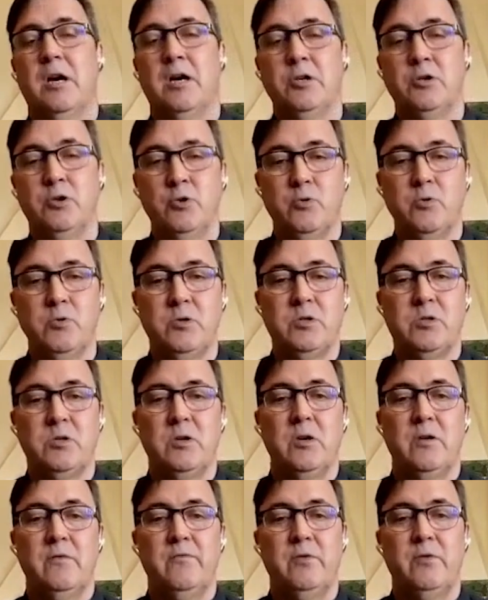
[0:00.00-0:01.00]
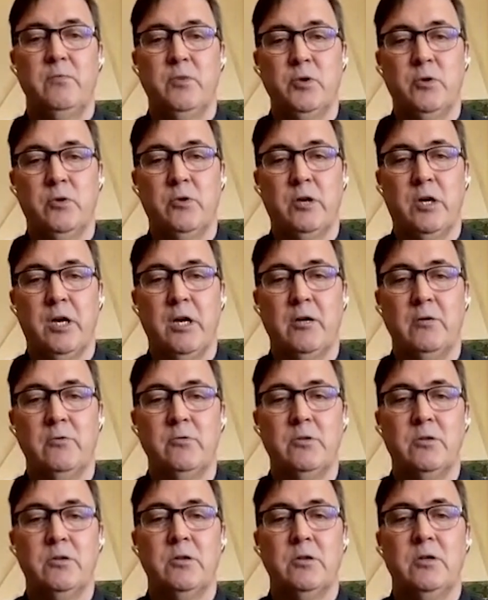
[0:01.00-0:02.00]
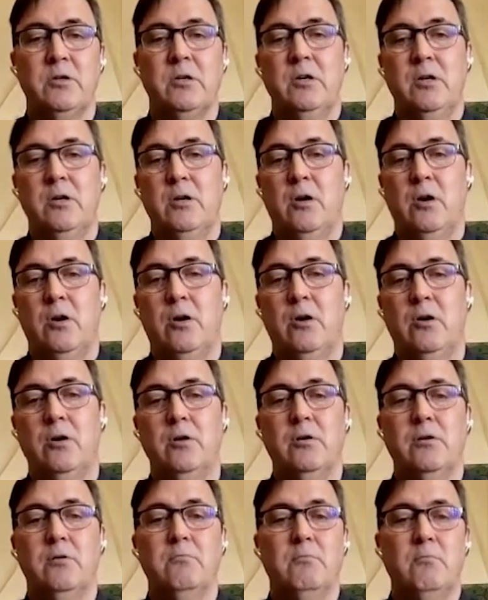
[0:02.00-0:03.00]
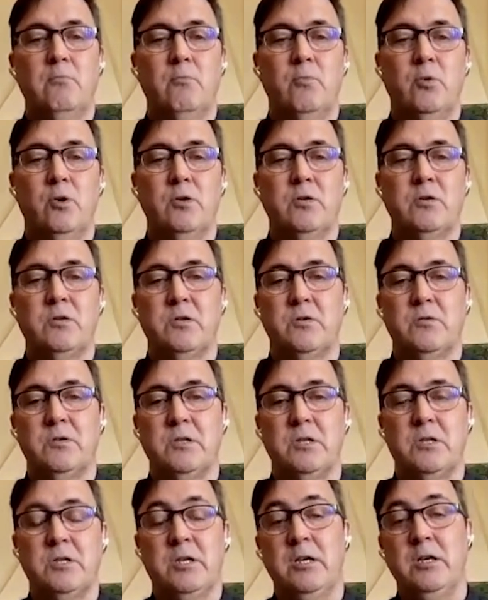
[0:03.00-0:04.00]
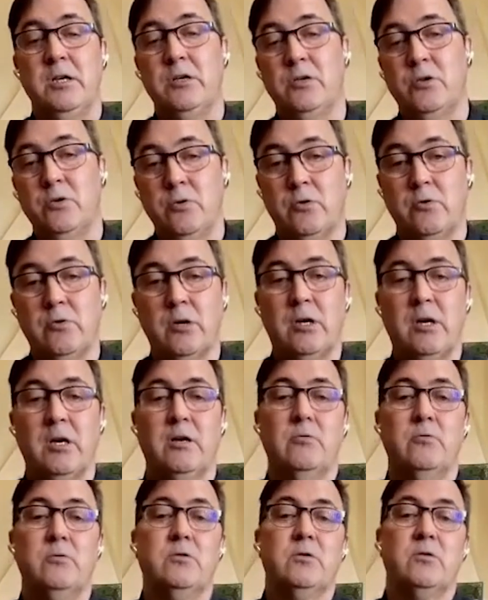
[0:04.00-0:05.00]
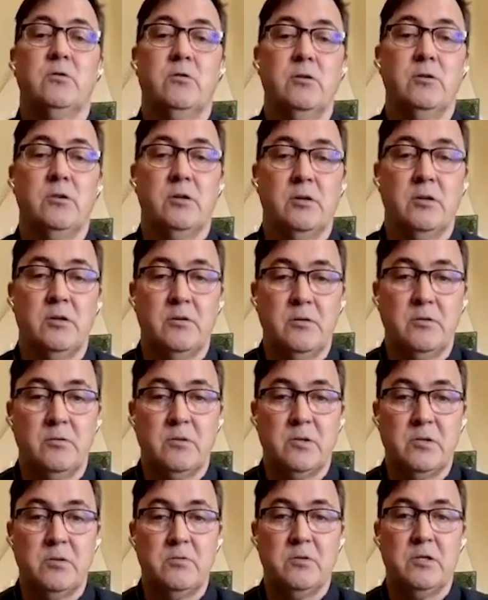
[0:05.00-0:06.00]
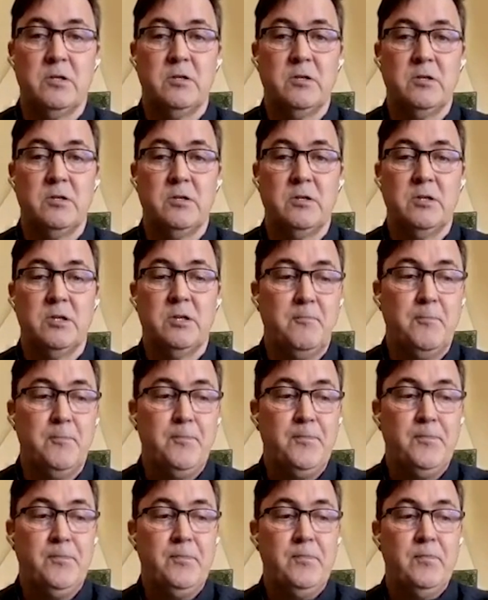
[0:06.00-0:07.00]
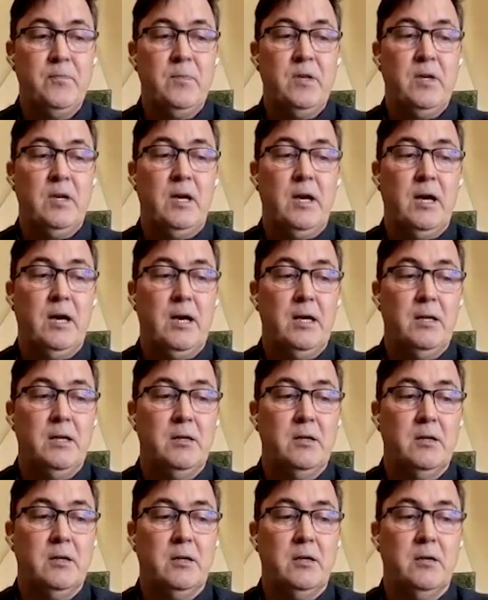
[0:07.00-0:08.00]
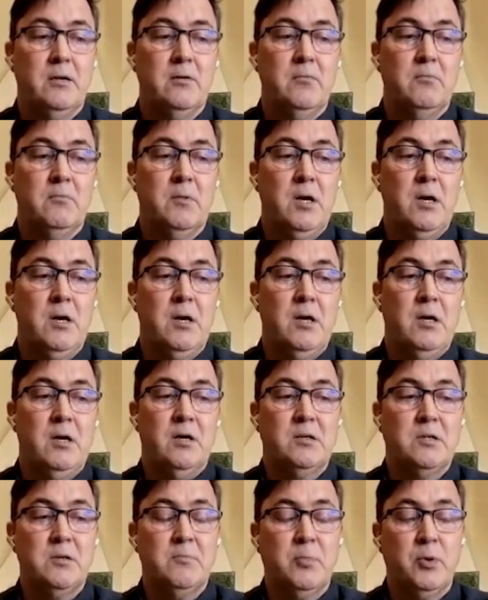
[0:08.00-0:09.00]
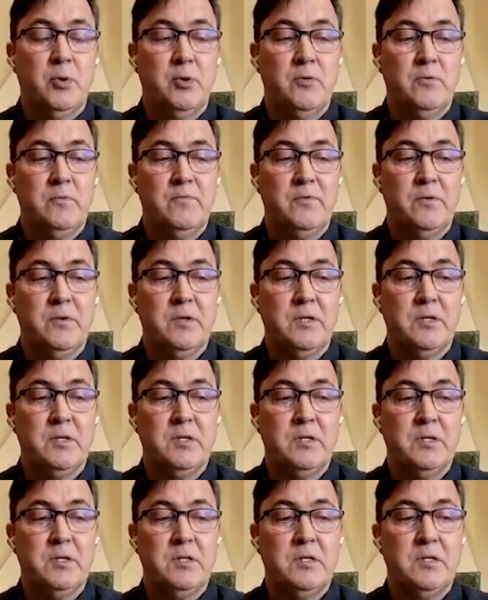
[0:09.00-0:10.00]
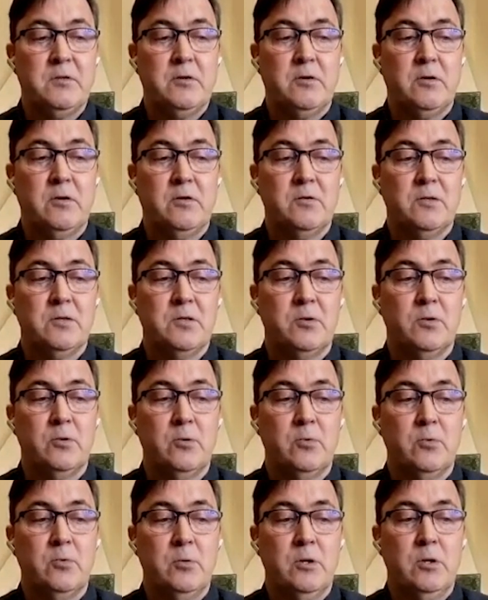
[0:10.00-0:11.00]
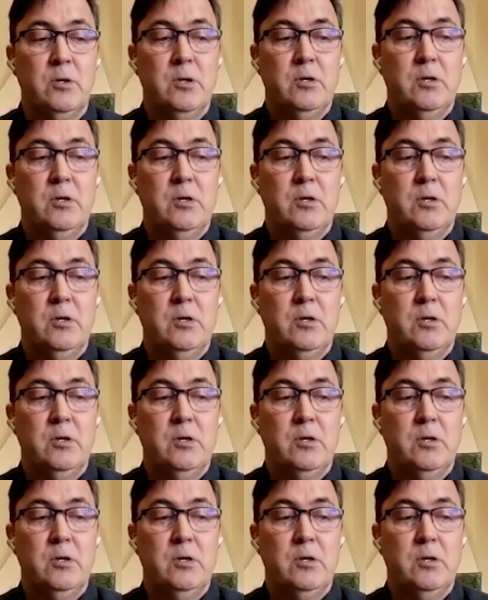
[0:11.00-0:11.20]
Gajus from your account on one associate chain to your account on another associate chain. And it's important for this also